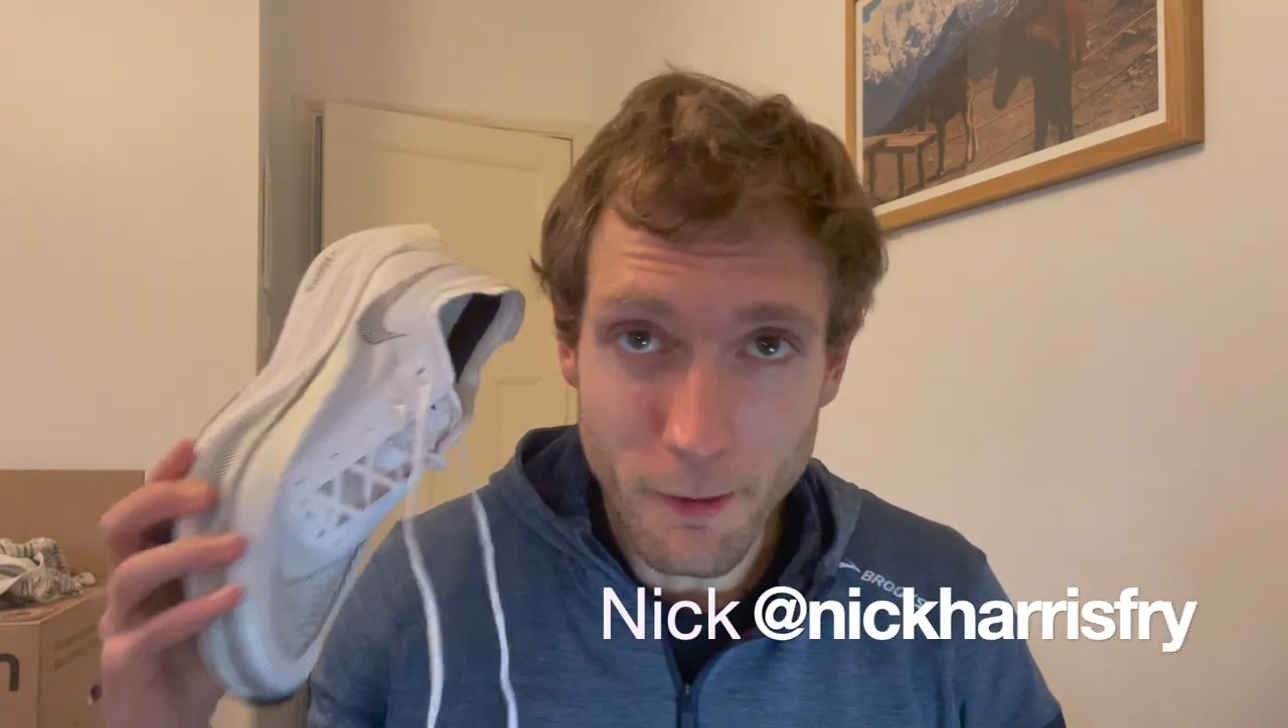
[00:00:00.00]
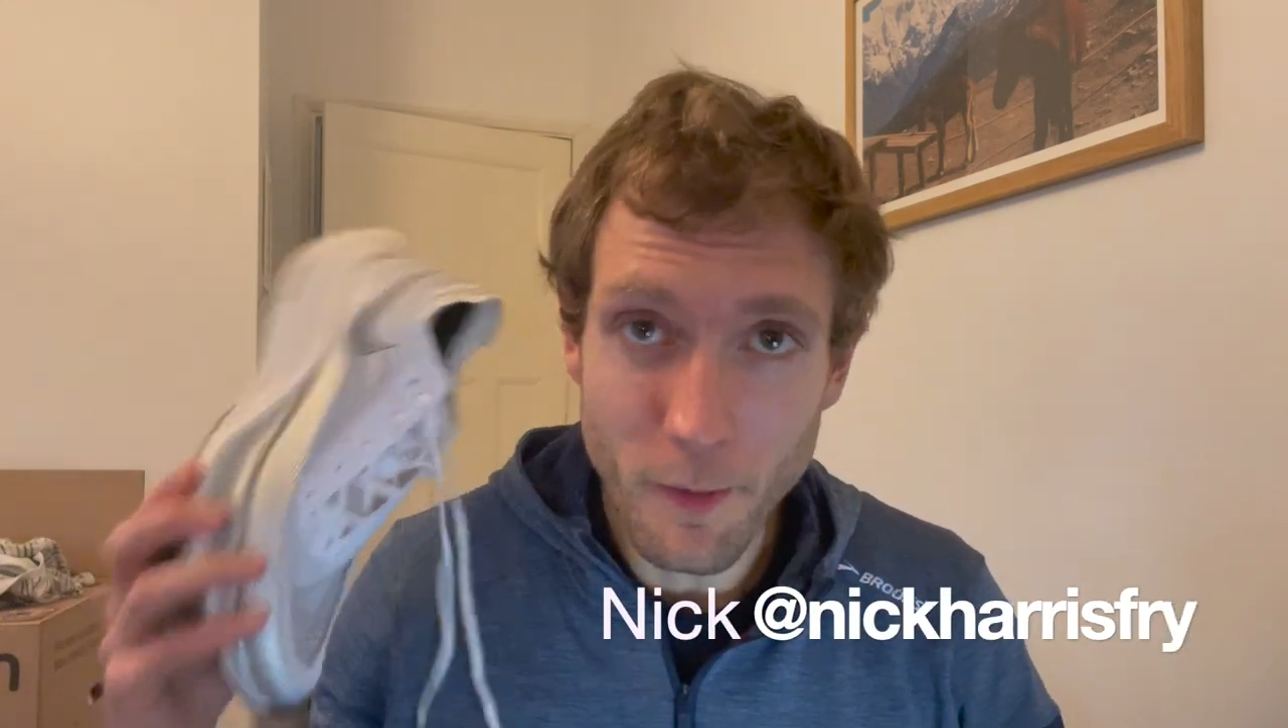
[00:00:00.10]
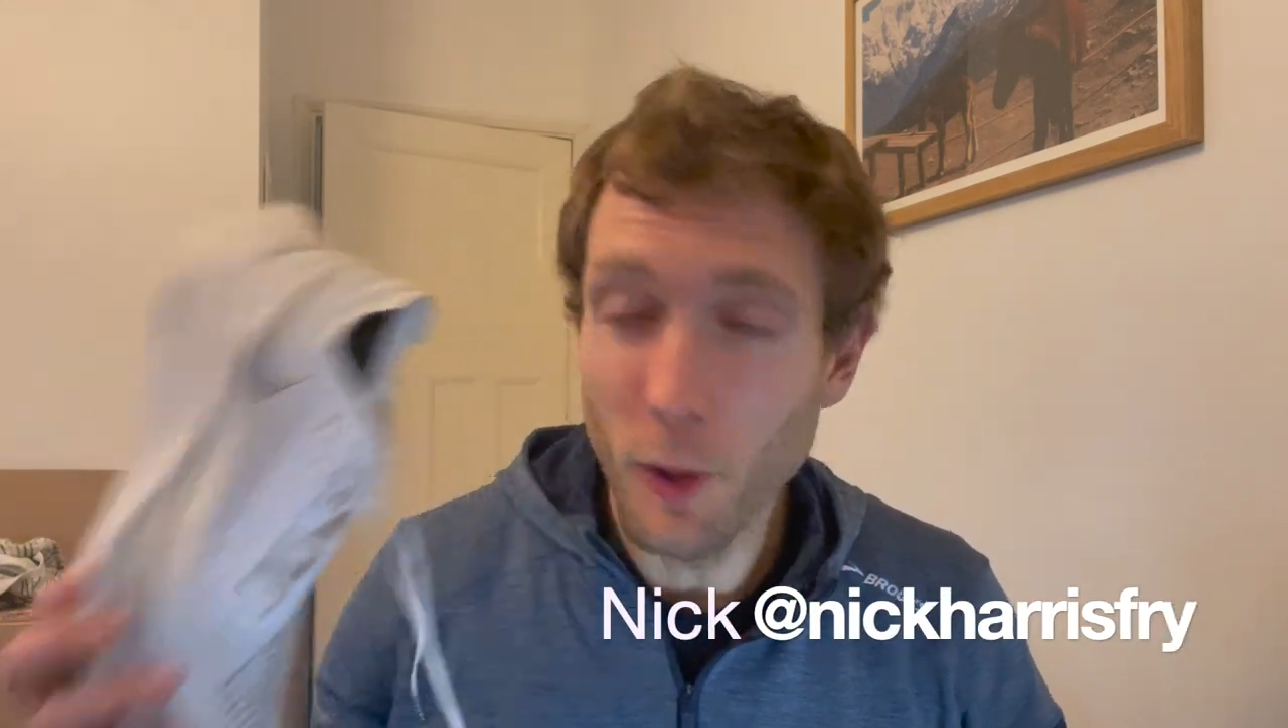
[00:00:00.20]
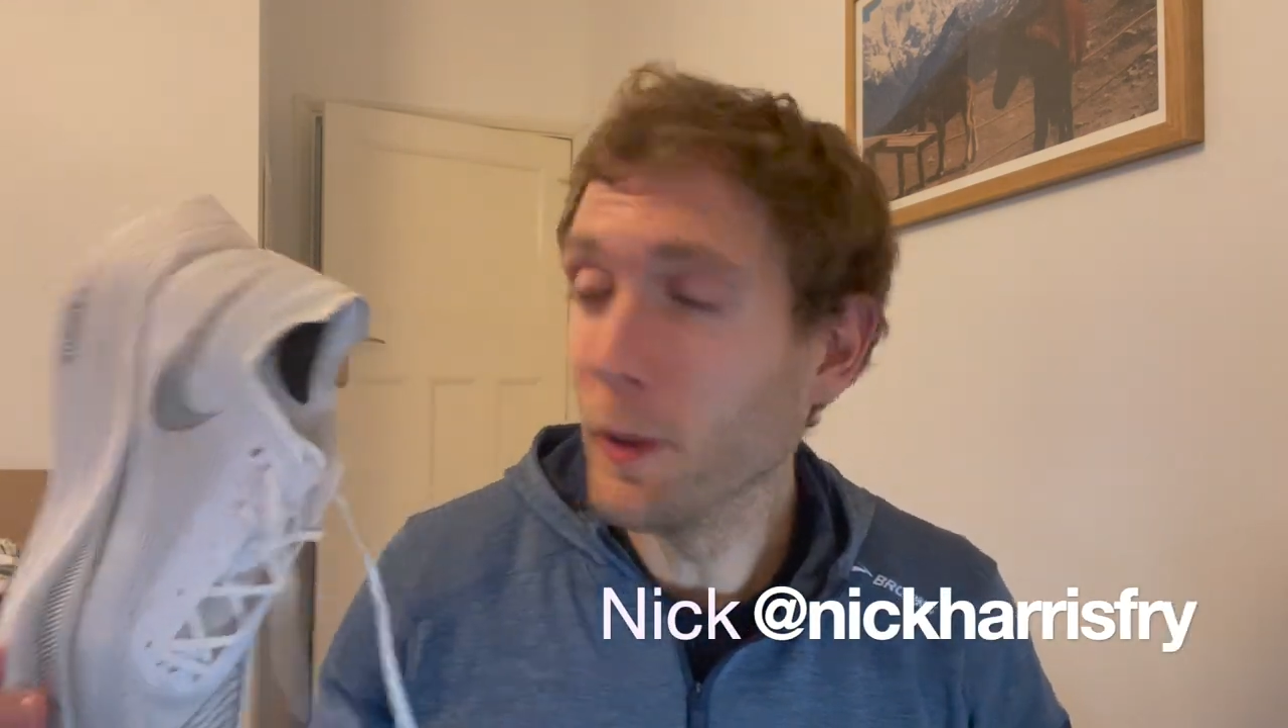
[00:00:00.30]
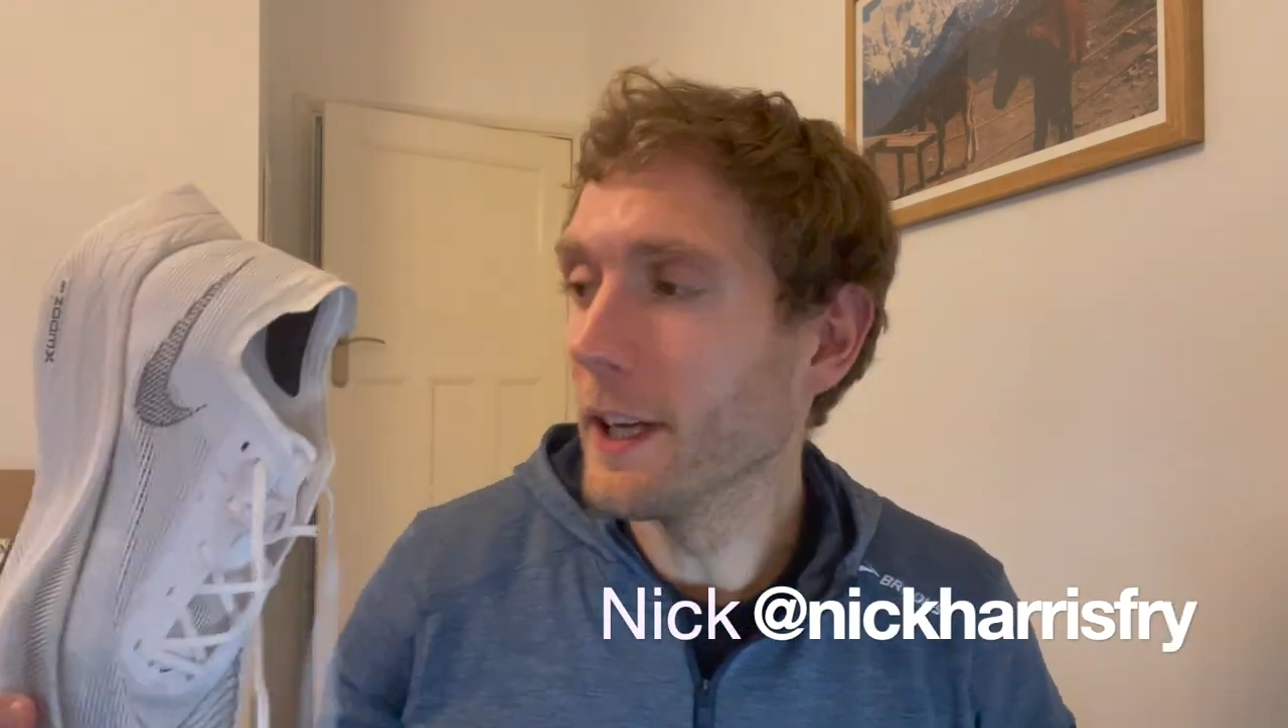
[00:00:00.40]

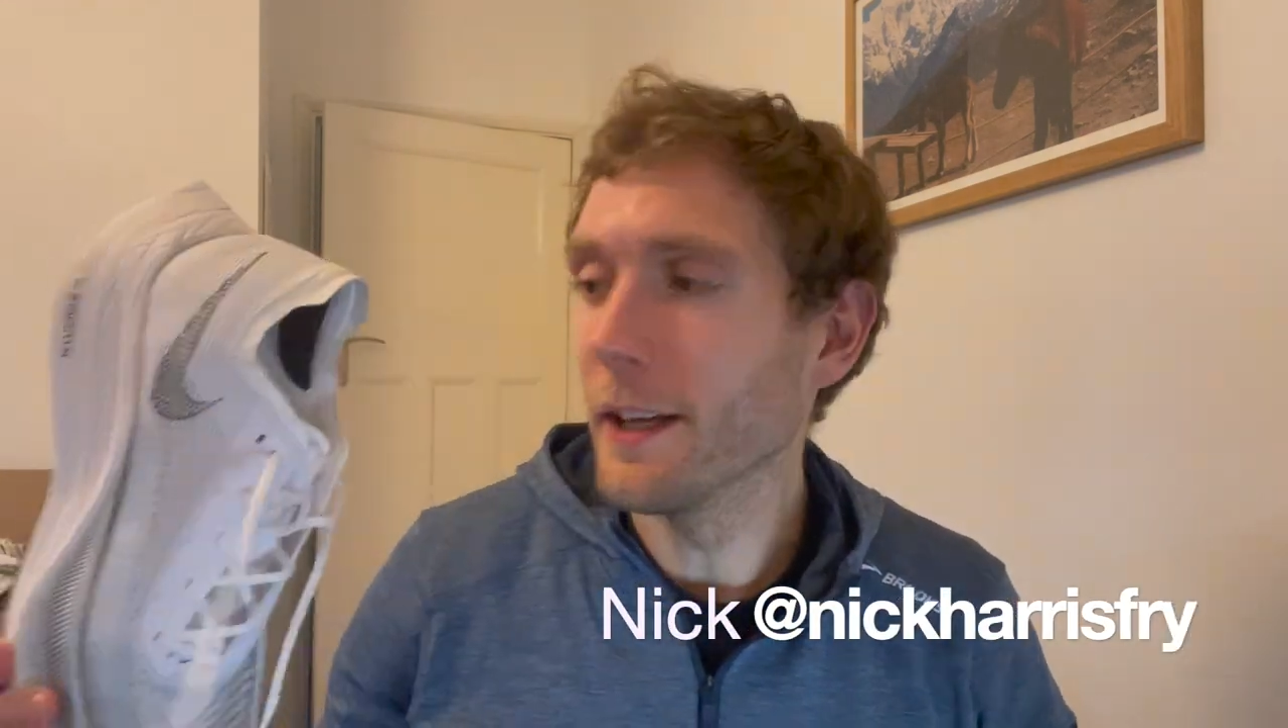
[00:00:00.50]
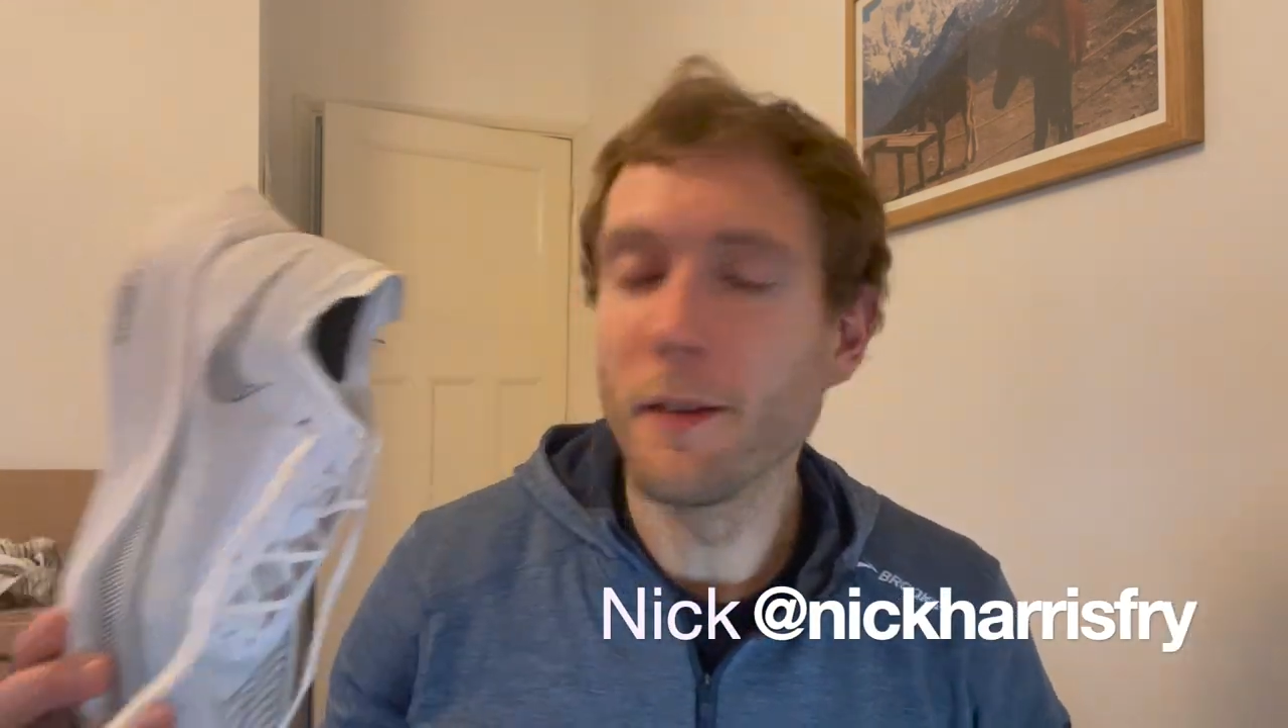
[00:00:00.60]
reviewing